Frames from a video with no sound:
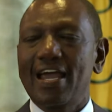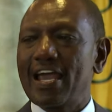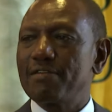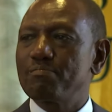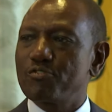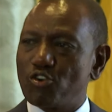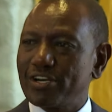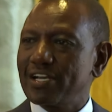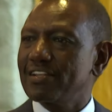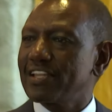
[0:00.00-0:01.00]
and
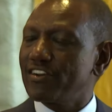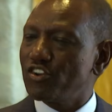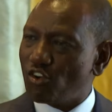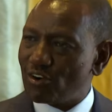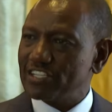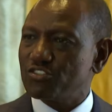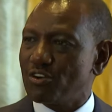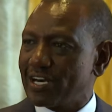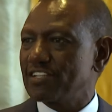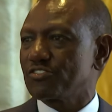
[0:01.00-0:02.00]
broaden the knowledge
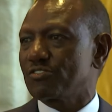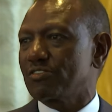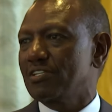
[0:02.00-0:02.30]
horizon